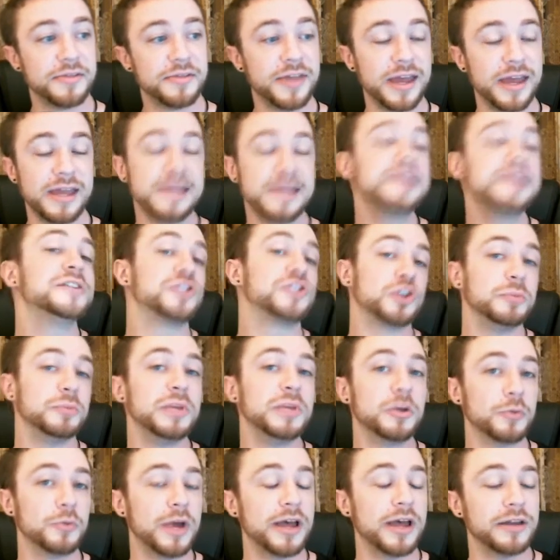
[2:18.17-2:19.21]
that is to
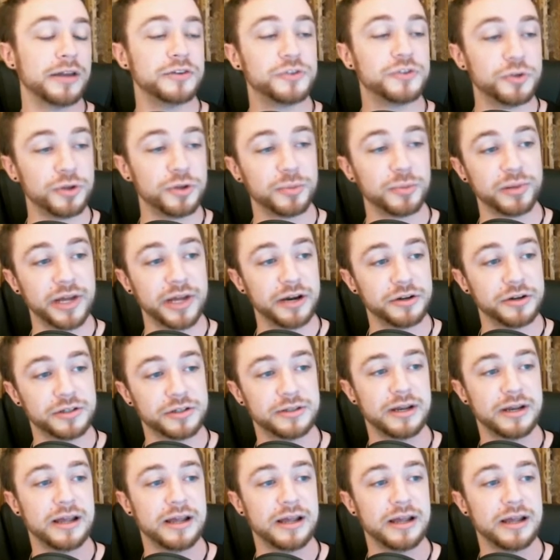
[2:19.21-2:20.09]
be read to the players.